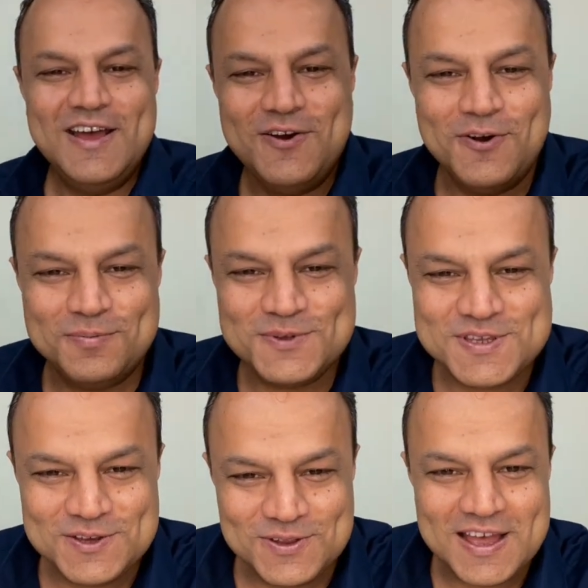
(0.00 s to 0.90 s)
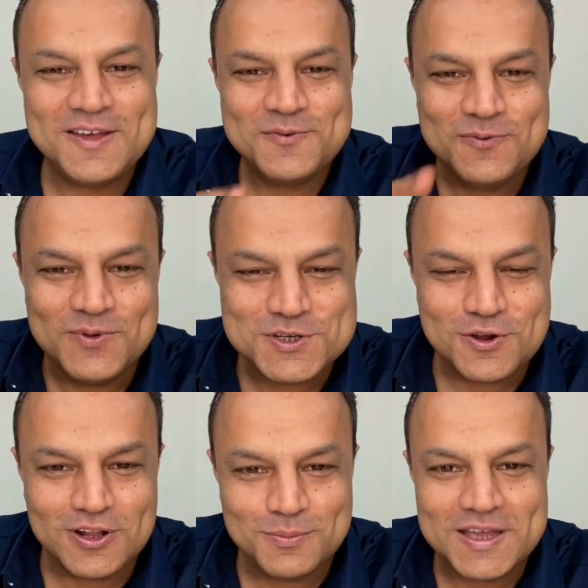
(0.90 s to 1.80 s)
Hope to see you there. Wish
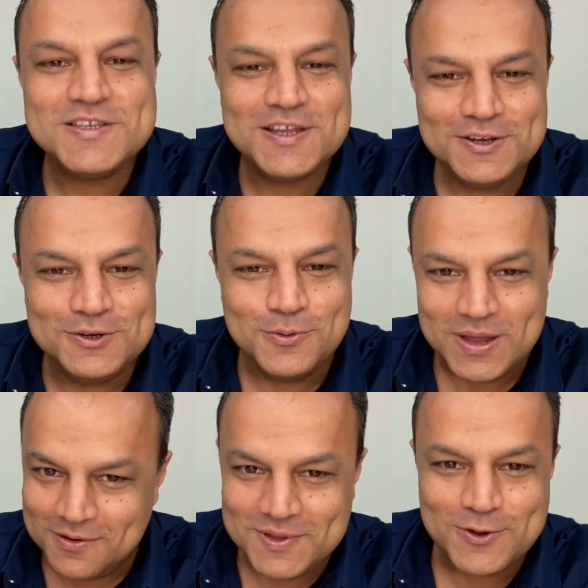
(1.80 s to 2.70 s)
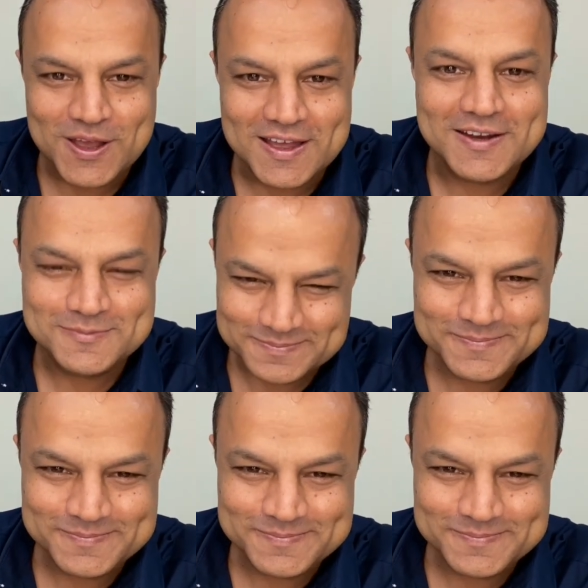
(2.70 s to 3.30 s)
you all the best. Do well. We're going ahead.